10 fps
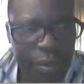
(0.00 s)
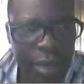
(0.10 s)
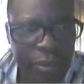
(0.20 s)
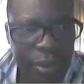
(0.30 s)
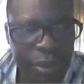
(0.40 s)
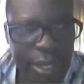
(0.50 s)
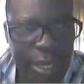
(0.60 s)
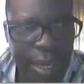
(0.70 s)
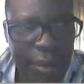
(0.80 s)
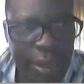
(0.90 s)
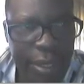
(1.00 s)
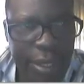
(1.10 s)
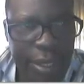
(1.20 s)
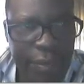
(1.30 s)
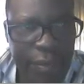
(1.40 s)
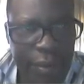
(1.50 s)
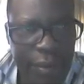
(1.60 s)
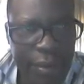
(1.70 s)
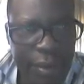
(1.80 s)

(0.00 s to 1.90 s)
But we know that our interval